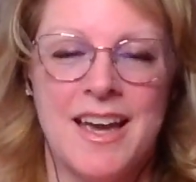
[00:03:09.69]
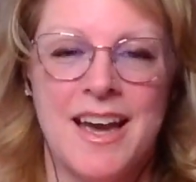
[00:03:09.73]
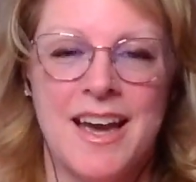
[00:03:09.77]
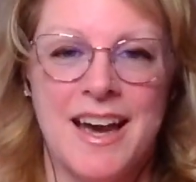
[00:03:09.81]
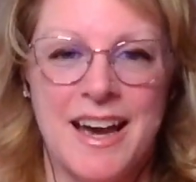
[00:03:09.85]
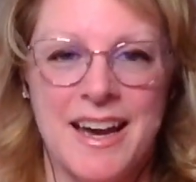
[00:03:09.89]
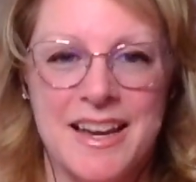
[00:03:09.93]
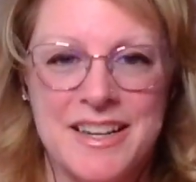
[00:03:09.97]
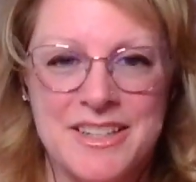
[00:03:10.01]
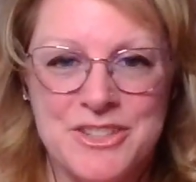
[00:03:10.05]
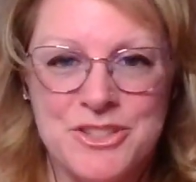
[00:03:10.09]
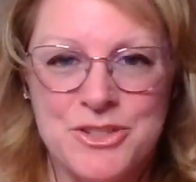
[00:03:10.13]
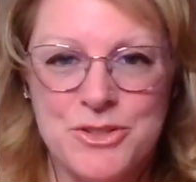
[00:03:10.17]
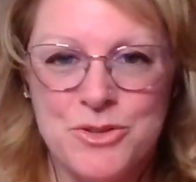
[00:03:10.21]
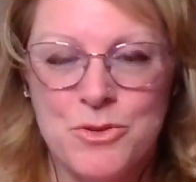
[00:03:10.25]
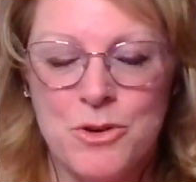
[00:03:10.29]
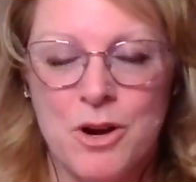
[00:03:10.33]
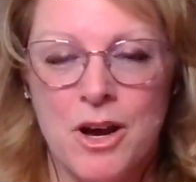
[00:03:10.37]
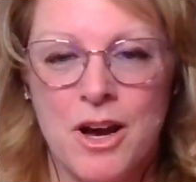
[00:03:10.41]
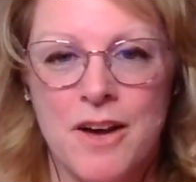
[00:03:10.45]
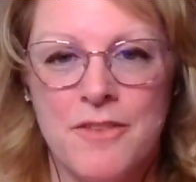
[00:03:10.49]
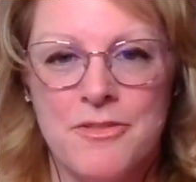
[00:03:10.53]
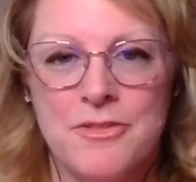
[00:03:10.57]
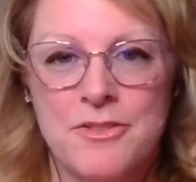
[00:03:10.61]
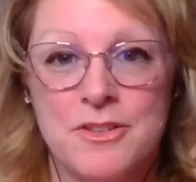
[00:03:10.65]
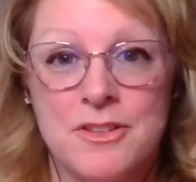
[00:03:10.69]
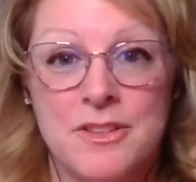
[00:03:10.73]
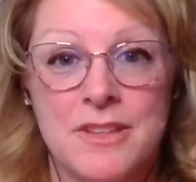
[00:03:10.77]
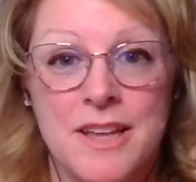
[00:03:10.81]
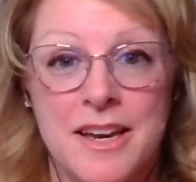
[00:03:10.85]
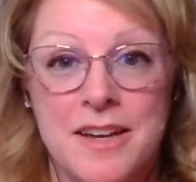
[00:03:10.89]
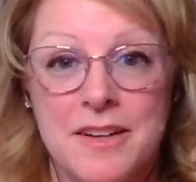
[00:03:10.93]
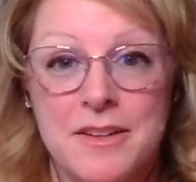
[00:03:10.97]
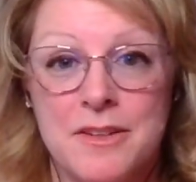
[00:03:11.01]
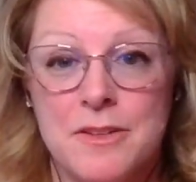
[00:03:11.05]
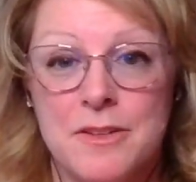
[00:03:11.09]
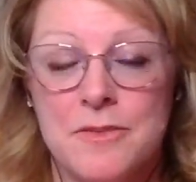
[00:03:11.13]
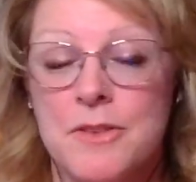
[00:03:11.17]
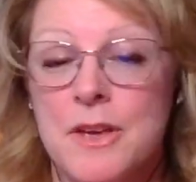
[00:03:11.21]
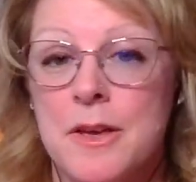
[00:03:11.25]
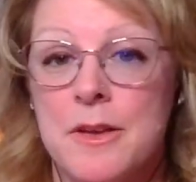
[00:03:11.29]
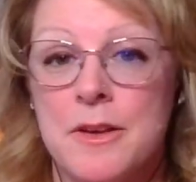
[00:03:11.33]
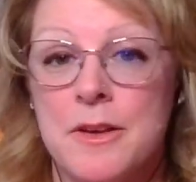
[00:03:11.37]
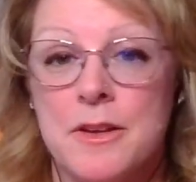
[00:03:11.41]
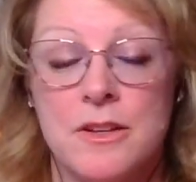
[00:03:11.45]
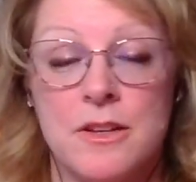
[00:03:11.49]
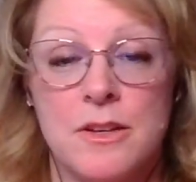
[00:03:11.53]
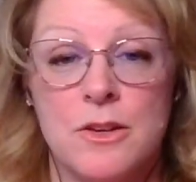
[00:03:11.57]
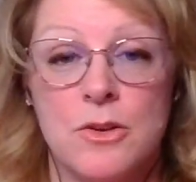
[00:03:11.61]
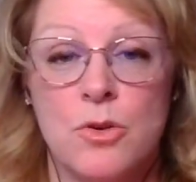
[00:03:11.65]
I do offer a lot of
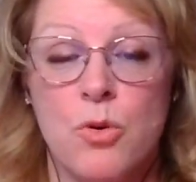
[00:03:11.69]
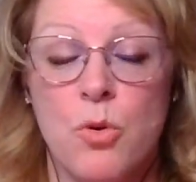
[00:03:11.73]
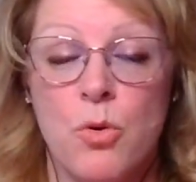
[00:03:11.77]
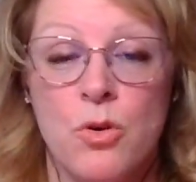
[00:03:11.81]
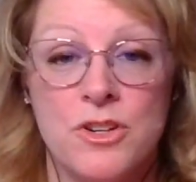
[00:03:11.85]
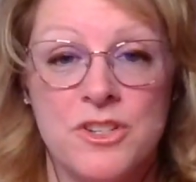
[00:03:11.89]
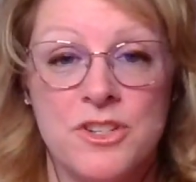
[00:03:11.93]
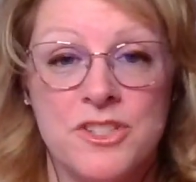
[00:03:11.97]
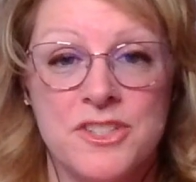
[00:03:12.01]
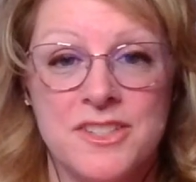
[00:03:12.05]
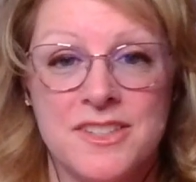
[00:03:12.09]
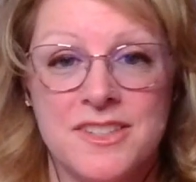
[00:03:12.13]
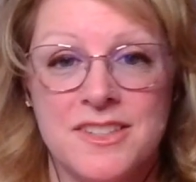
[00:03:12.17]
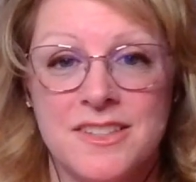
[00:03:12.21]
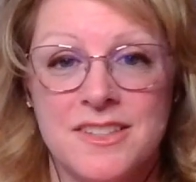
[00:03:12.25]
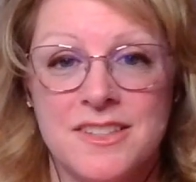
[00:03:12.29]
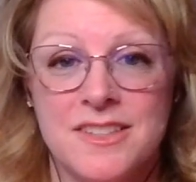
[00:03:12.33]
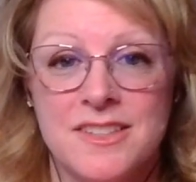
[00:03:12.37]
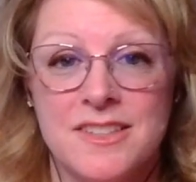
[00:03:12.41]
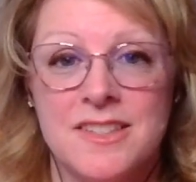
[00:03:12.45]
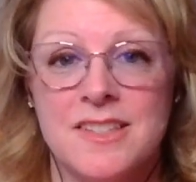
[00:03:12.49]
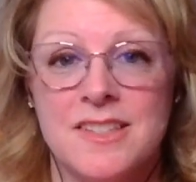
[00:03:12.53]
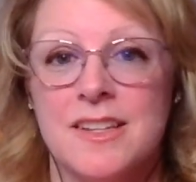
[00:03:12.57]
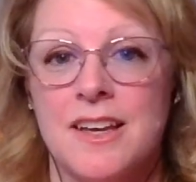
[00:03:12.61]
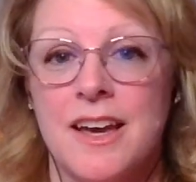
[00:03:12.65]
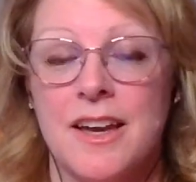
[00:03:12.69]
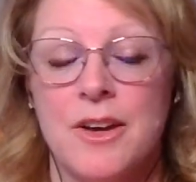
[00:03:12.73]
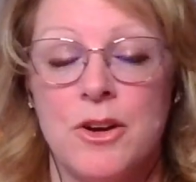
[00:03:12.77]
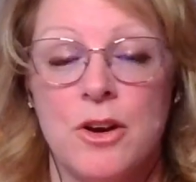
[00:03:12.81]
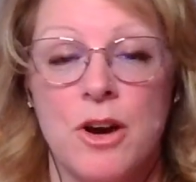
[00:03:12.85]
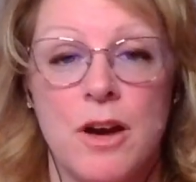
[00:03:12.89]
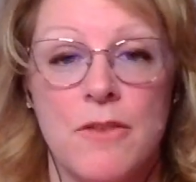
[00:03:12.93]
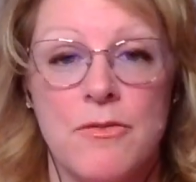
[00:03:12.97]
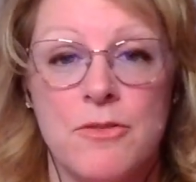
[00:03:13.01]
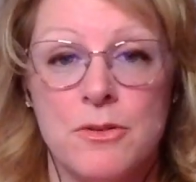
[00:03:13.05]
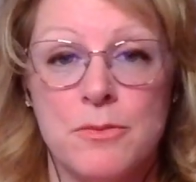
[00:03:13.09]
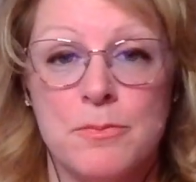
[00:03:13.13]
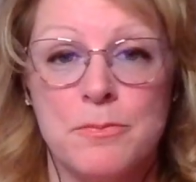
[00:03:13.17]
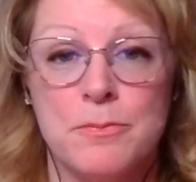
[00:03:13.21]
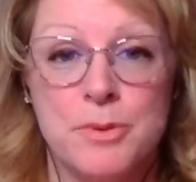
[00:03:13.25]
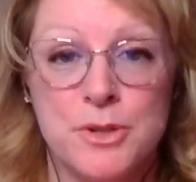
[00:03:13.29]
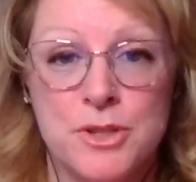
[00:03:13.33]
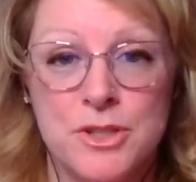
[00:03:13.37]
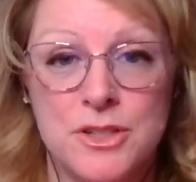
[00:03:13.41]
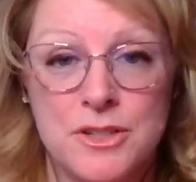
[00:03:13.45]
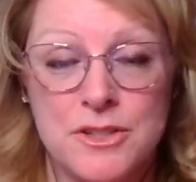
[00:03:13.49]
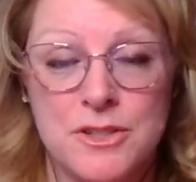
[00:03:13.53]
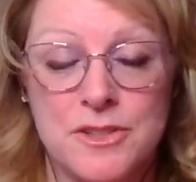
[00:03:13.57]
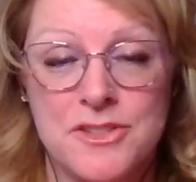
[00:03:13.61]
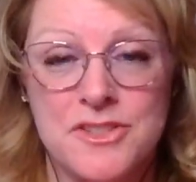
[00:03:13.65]
courses, I offer
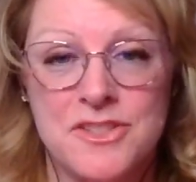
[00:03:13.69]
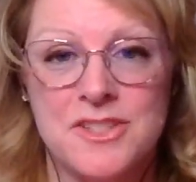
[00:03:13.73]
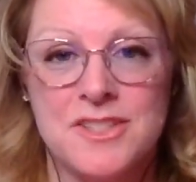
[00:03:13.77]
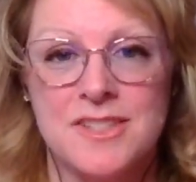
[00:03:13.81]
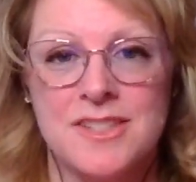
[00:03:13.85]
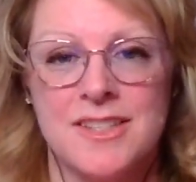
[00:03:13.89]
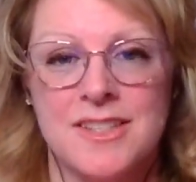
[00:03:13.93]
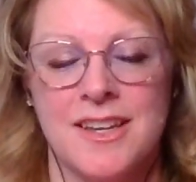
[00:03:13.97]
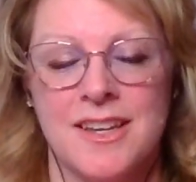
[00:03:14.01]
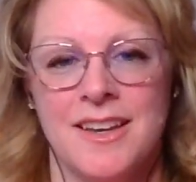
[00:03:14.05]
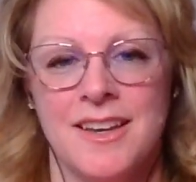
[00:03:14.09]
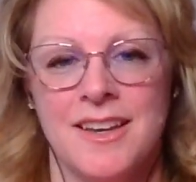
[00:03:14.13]
books,